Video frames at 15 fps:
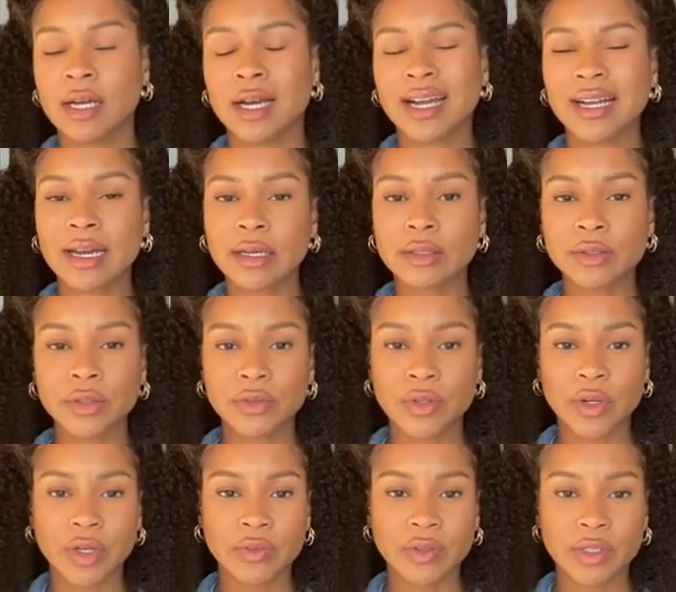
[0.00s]
I got a little
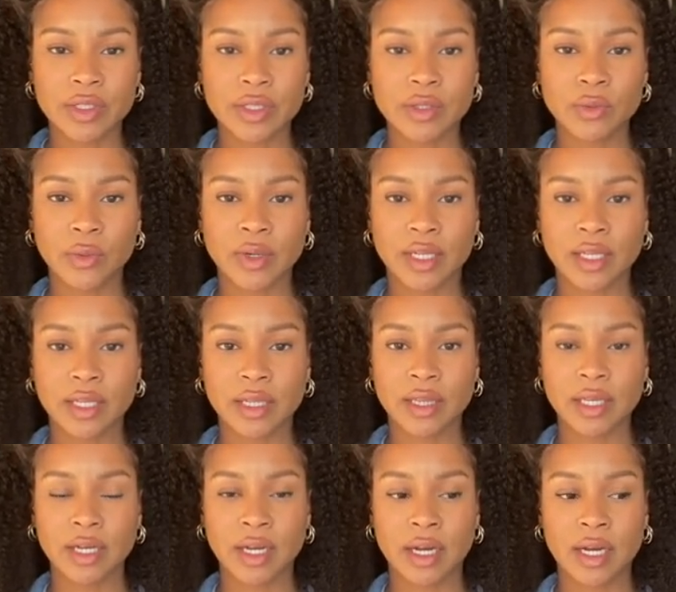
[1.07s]
nervous with
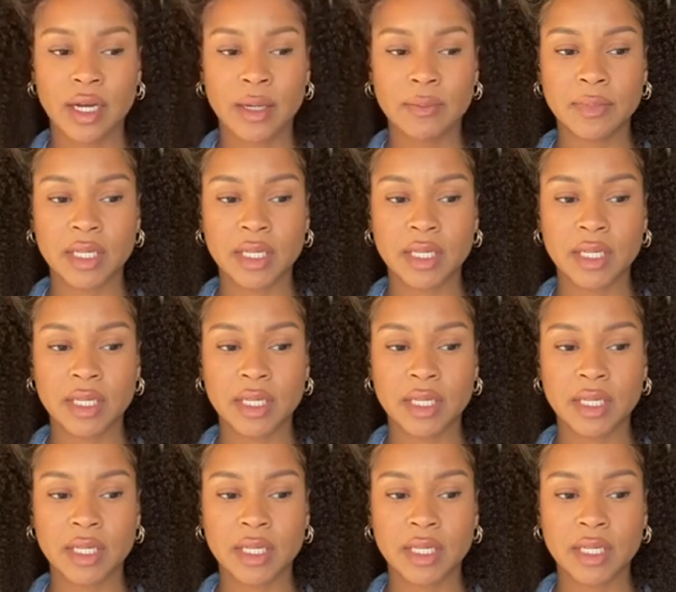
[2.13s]
um,